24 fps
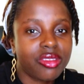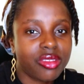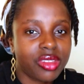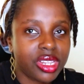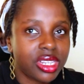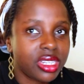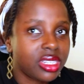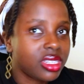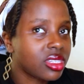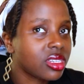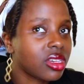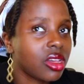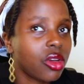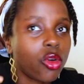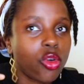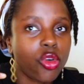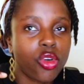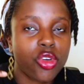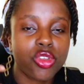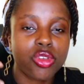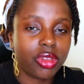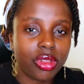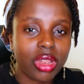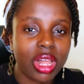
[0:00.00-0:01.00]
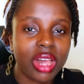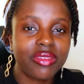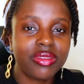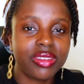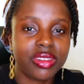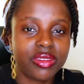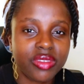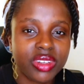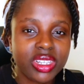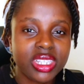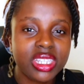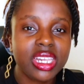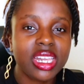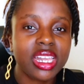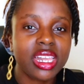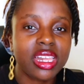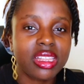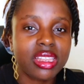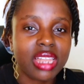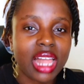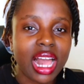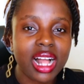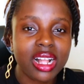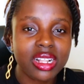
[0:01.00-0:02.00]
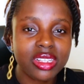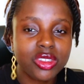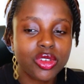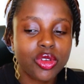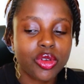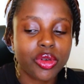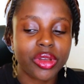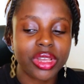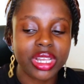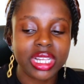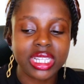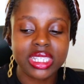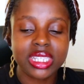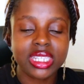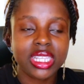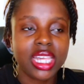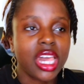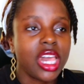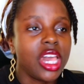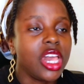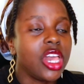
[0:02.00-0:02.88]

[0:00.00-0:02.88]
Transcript: risk or you love investing in altcoins,